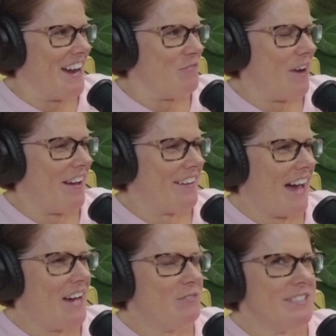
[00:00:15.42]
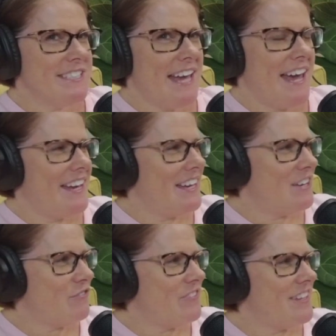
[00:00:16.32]
Well, I would say
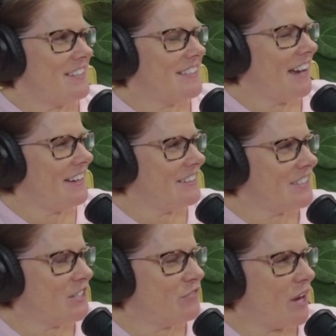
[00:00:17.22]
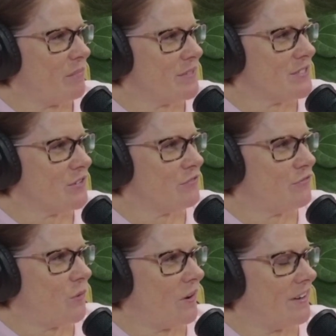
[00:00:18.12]
if the title of episode
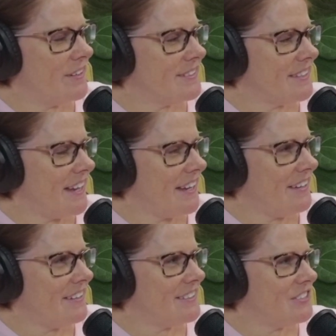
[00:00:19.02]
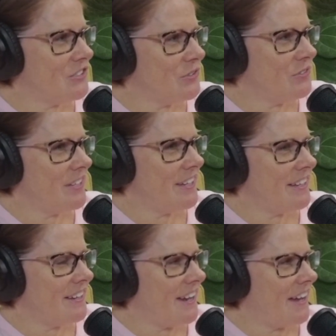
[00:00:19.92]
4 doesn't get you to tune
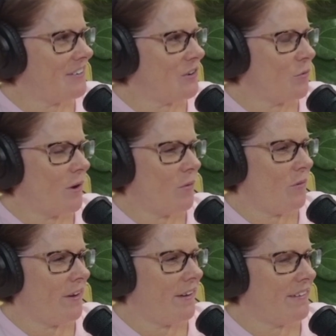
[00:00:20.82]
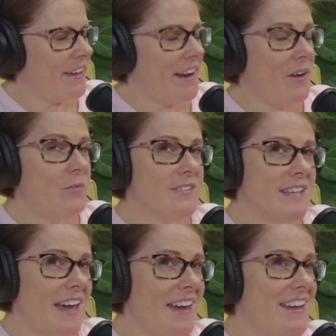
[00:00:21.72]
in, I don't know what will. And I will
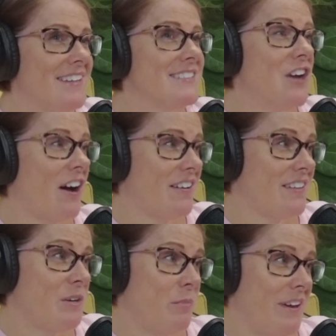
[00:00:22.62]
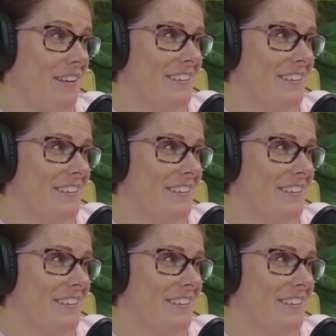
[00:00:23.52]
say it is not clickbait.